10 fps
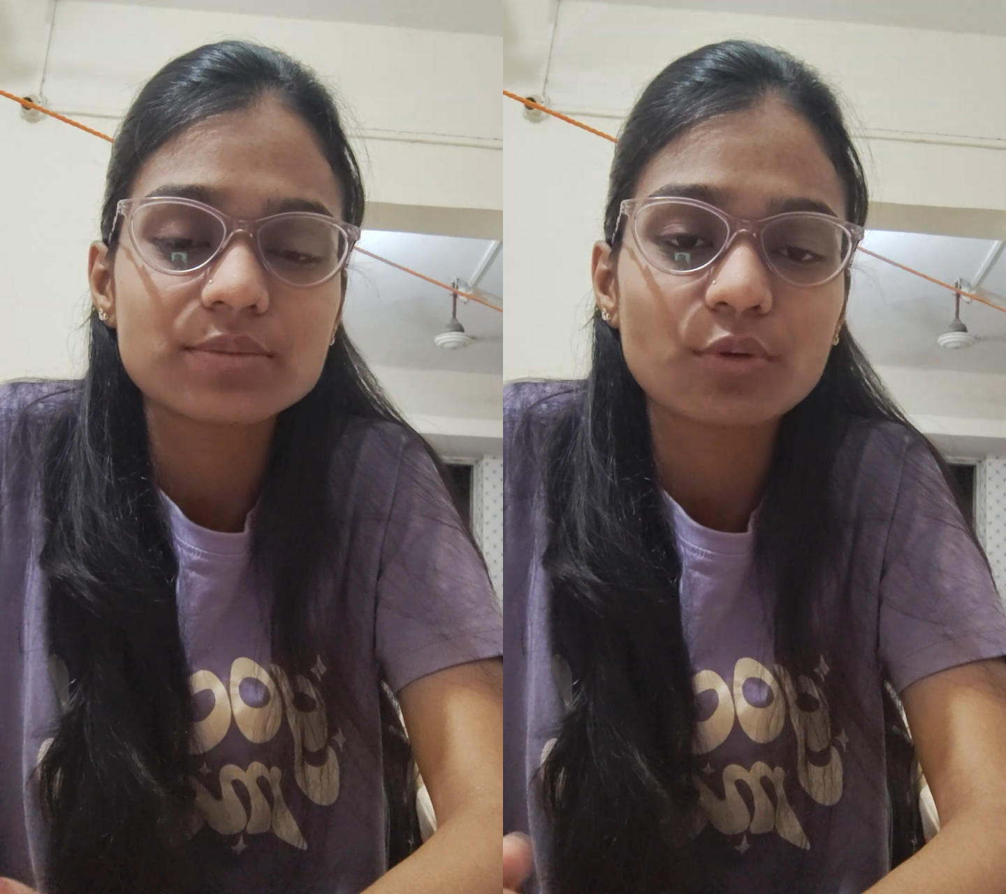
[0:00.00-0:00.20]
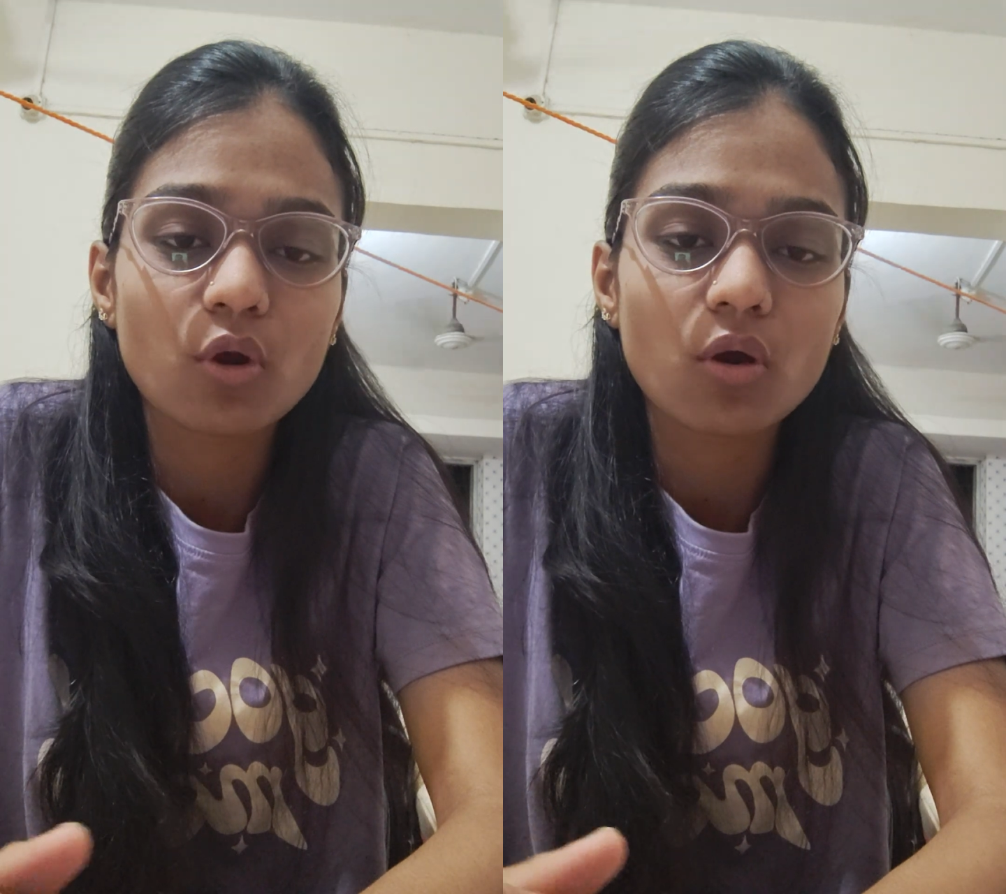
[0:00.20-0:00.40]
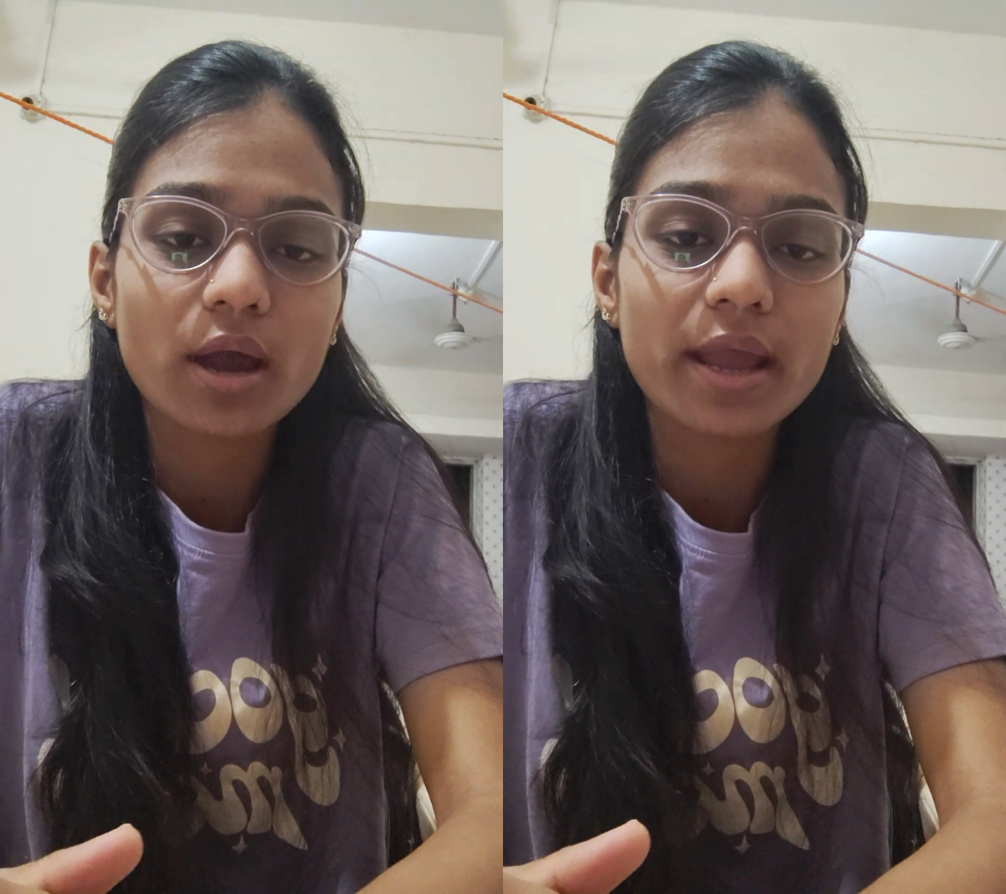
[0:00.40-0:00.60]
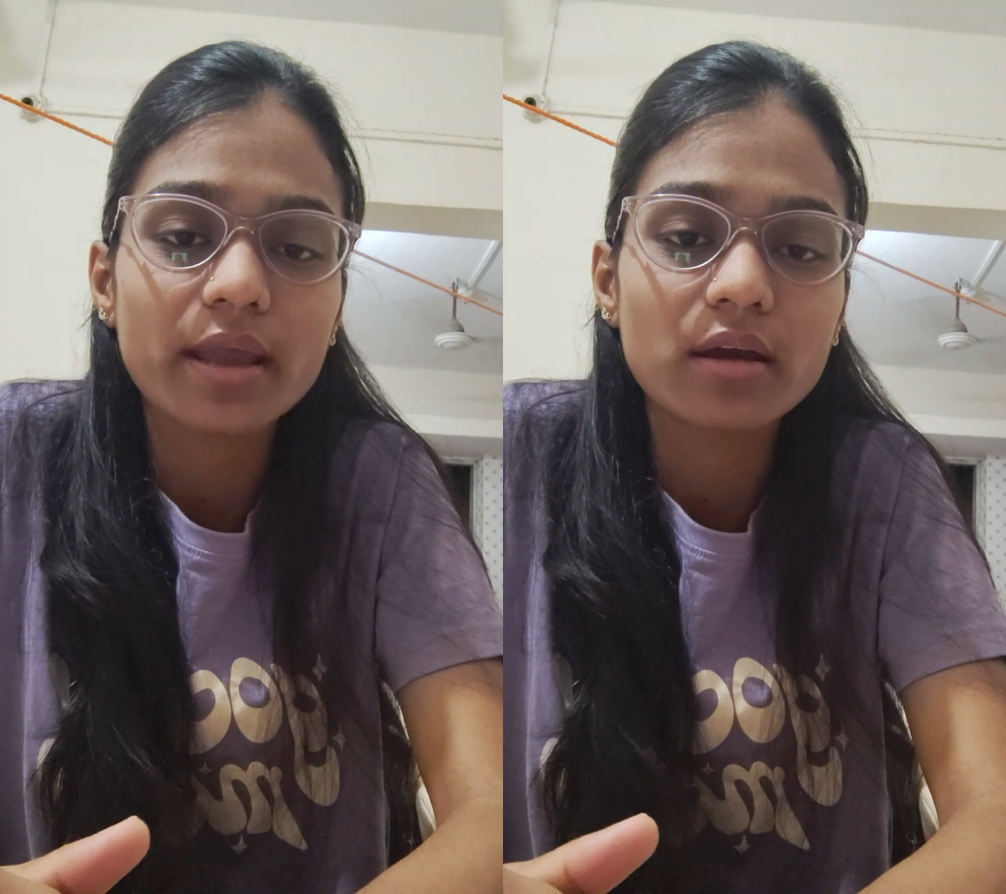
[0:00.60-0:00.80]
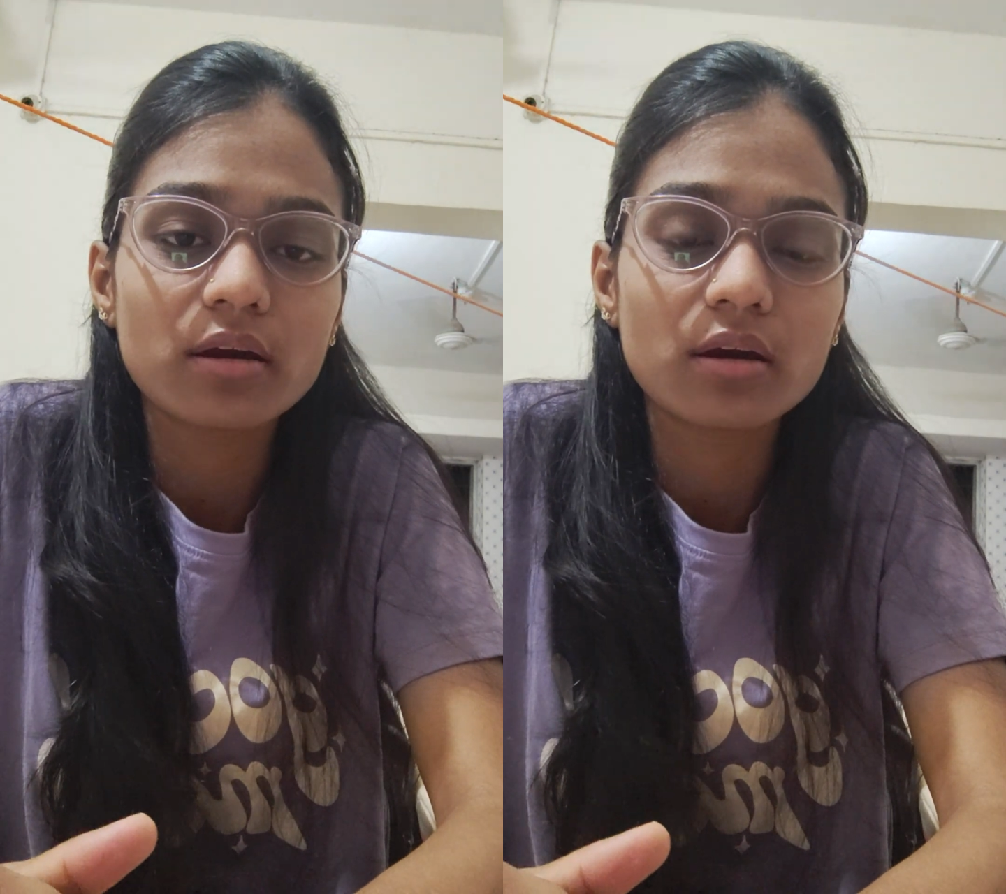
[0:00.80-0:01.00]

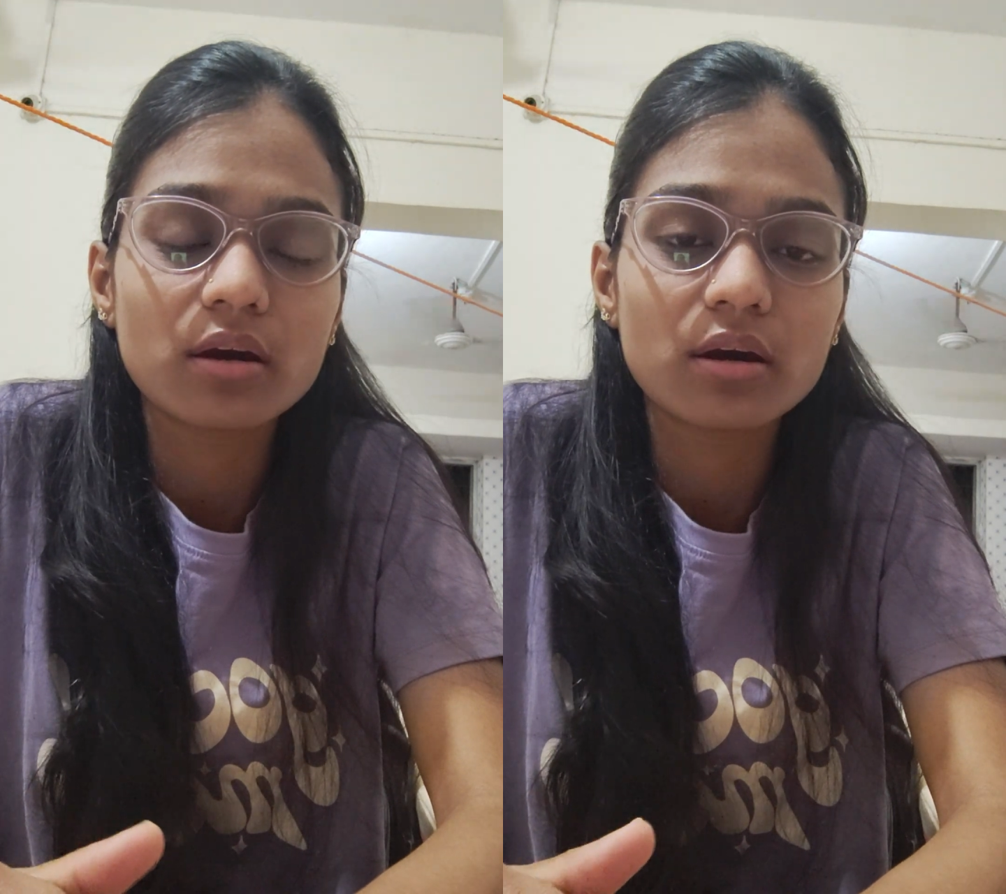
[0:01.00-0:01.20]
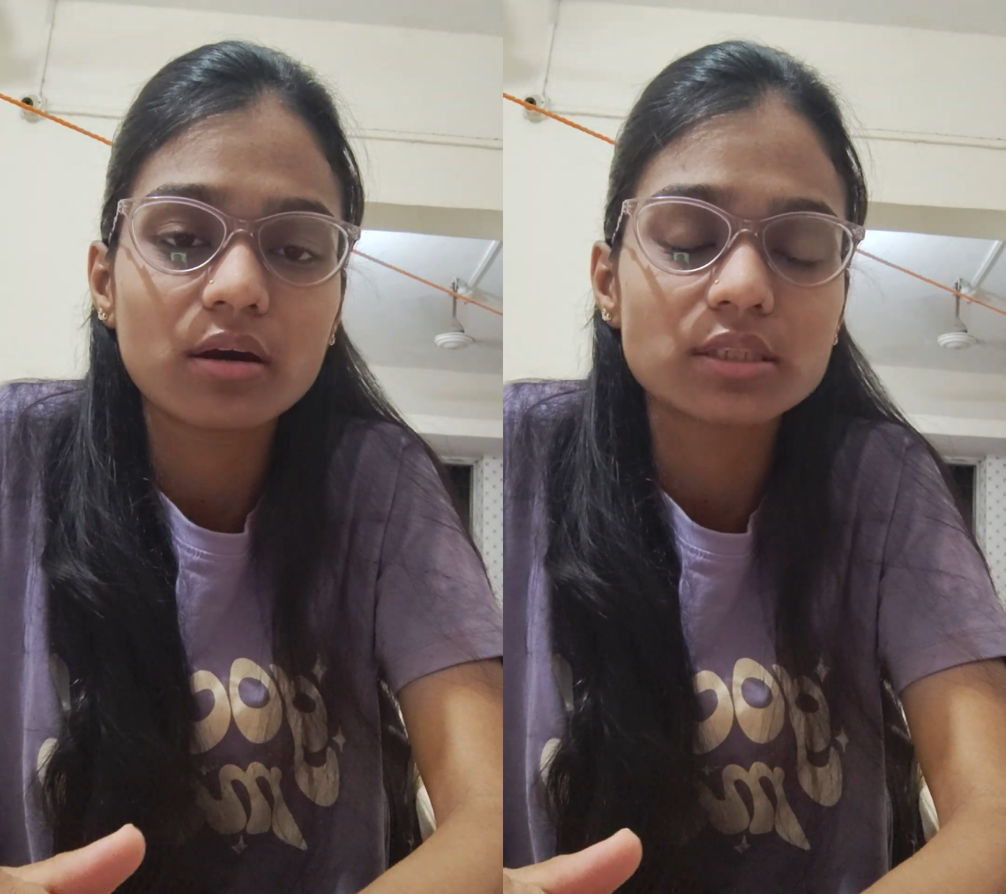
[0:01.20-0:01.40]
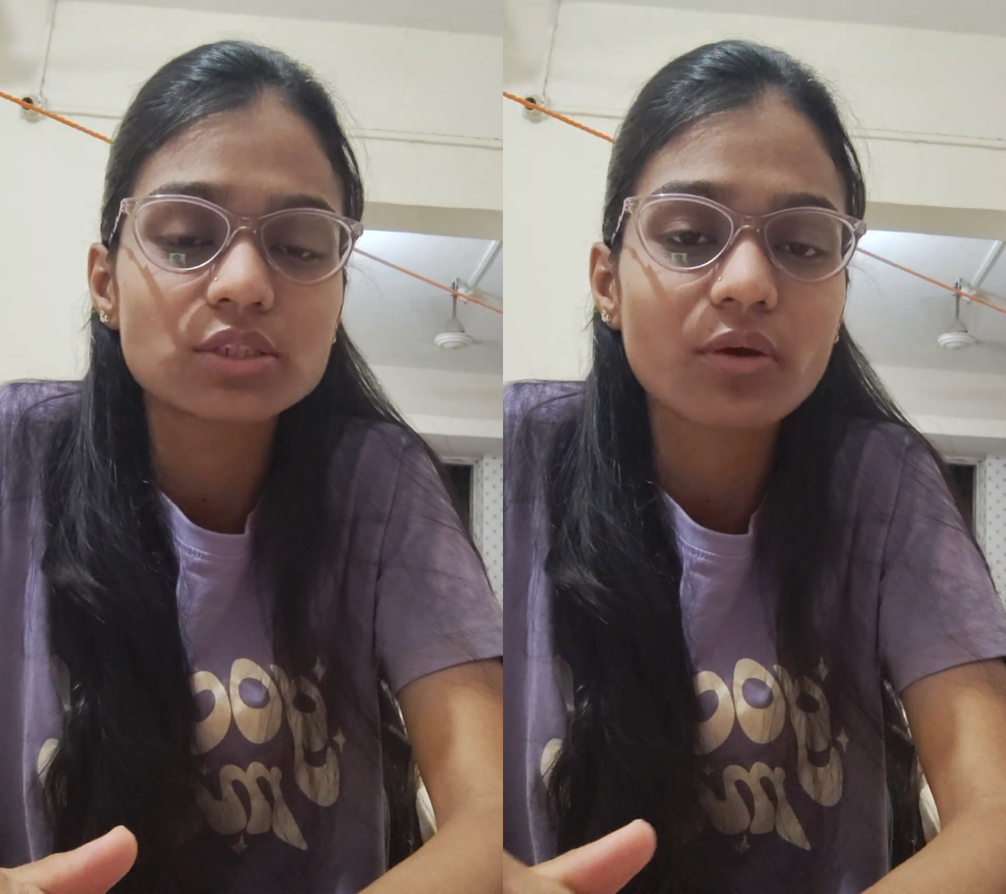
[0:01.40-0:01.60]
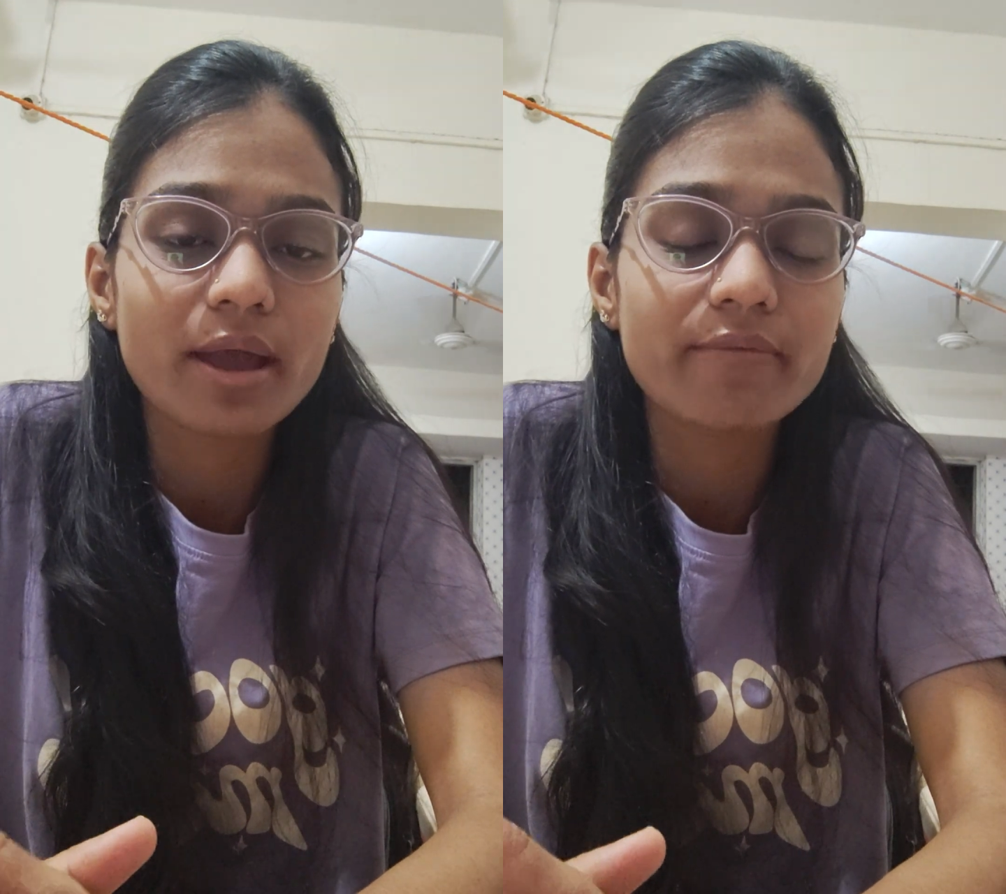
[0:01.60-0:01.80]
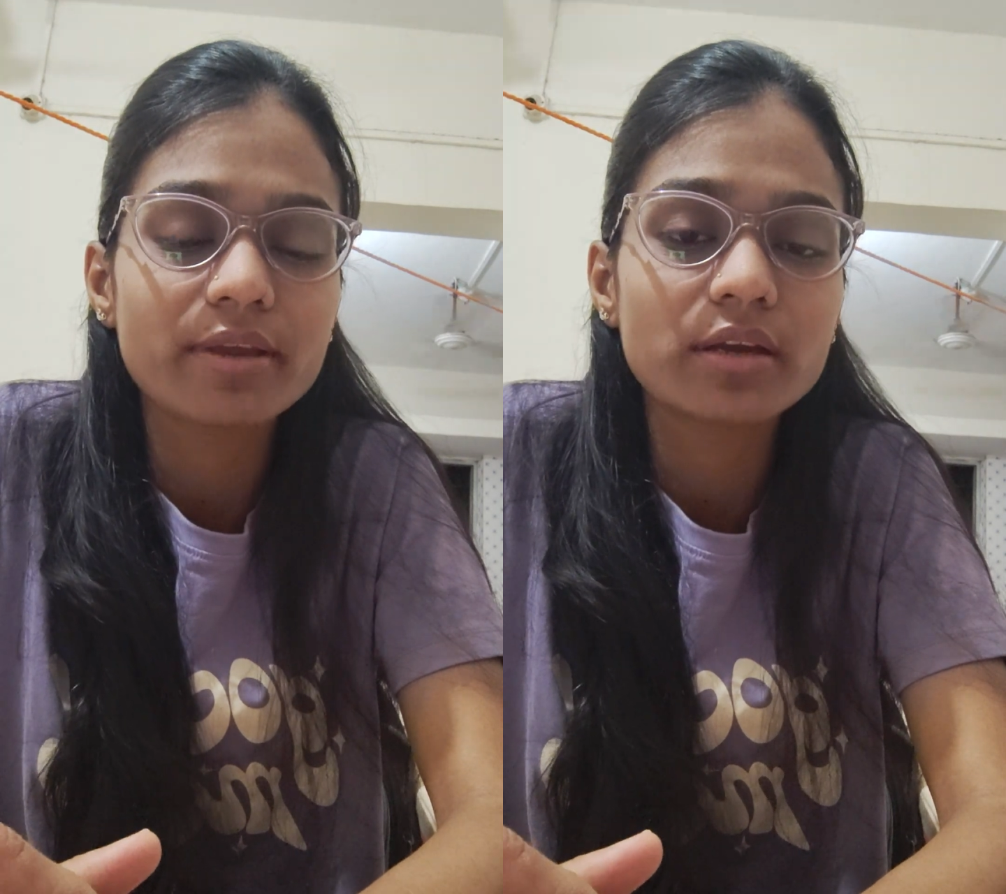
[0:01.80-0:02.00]
bronchi also
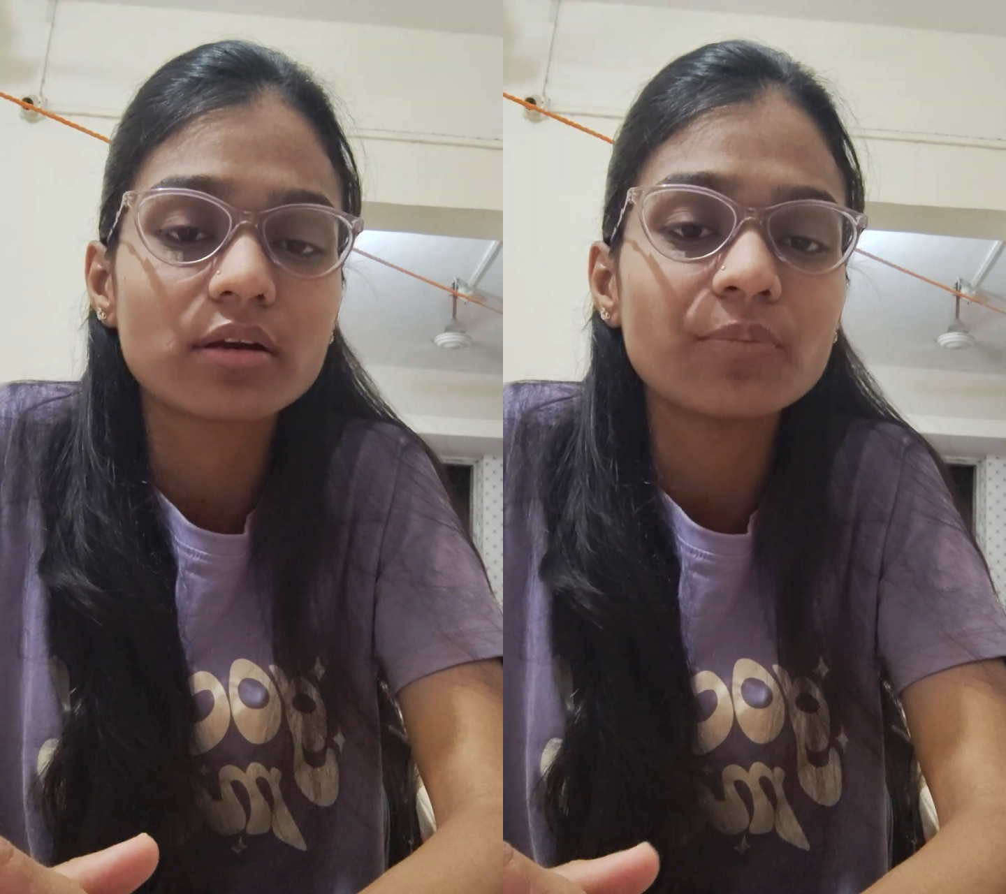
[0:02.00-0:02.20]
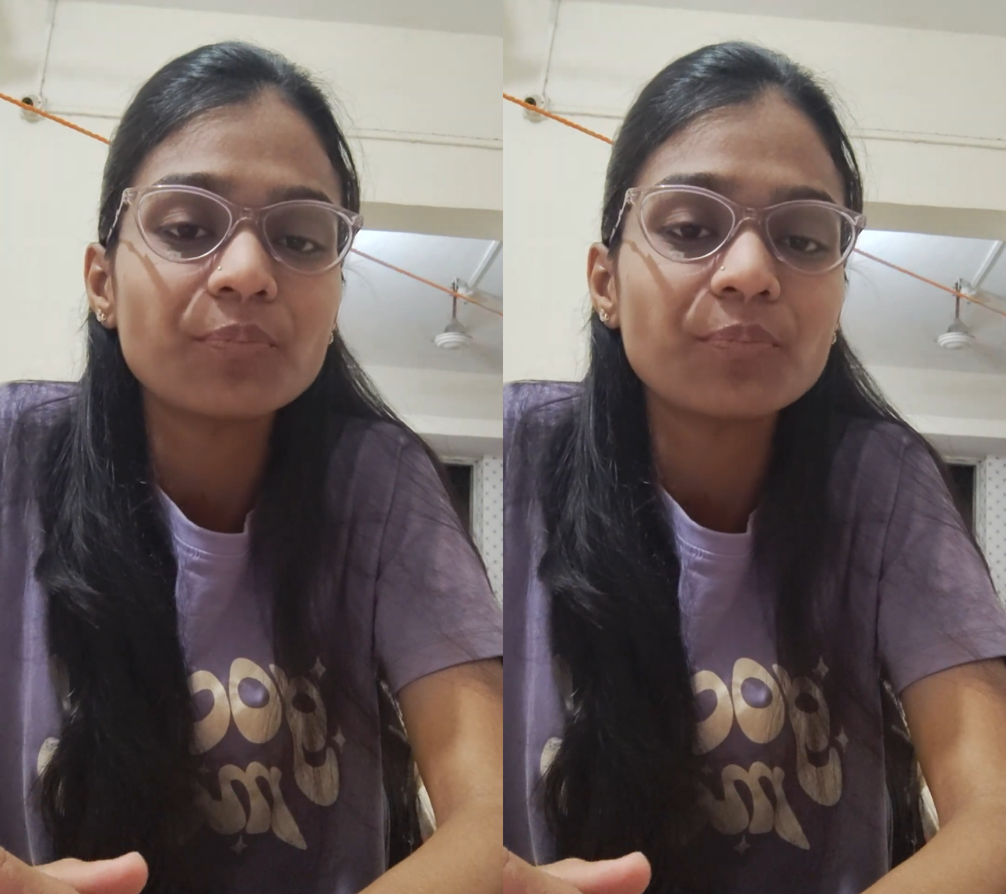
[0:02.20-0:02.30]
having